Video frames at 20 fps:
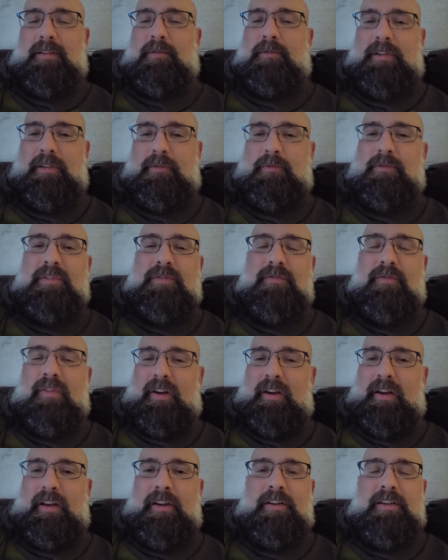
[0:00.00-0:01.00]
It, it, was
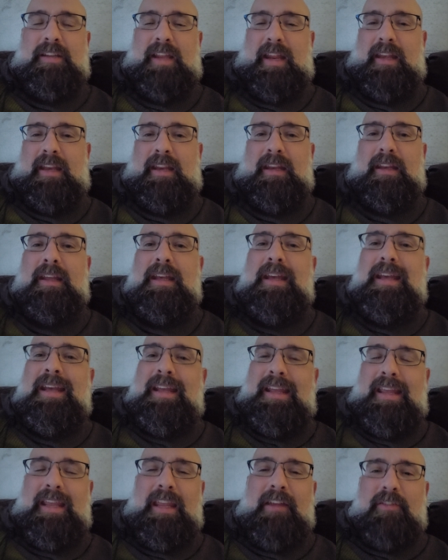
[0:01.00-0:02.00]
very entertaining.
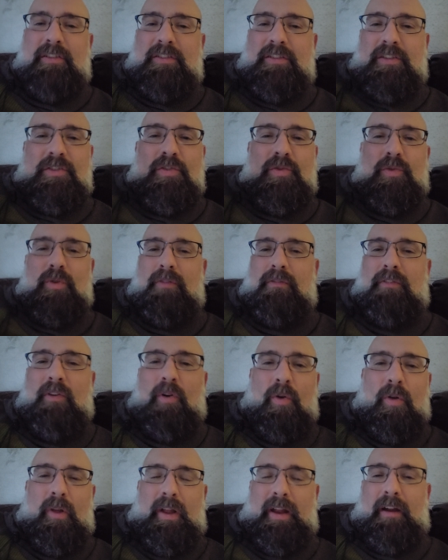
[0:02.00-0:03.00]
He gave us a tour of the
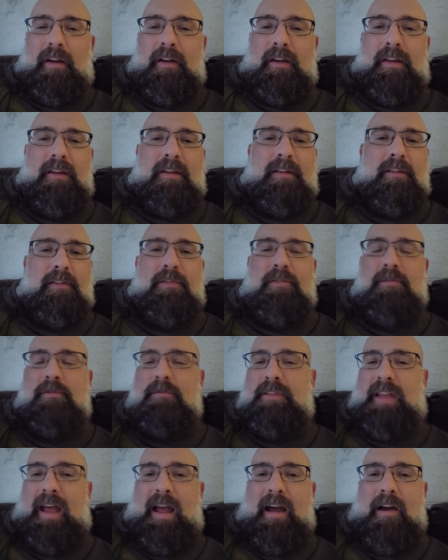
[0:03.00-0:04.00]
whole area
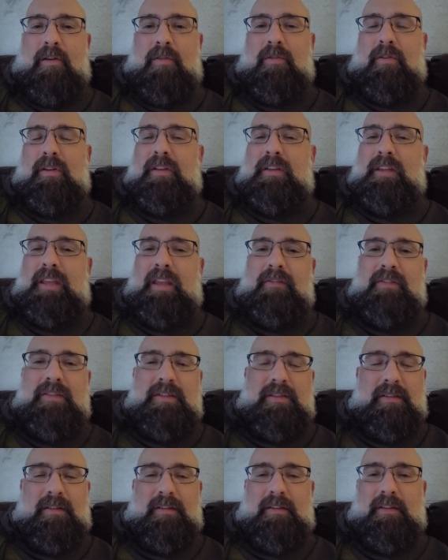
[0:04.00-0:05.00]
through town, gave
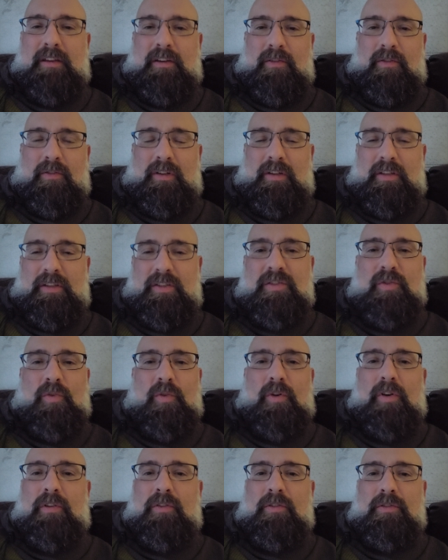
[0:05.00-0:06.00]
us a you know
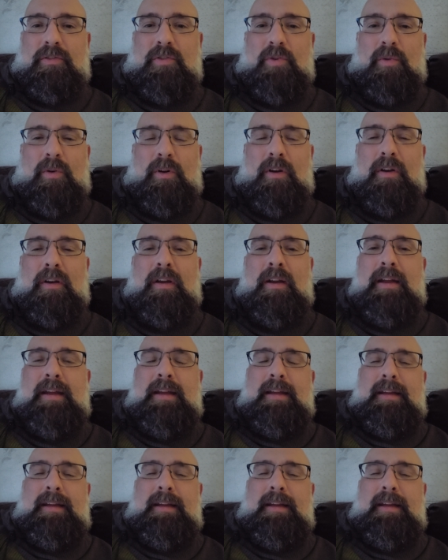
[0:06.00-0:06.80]
historical tour.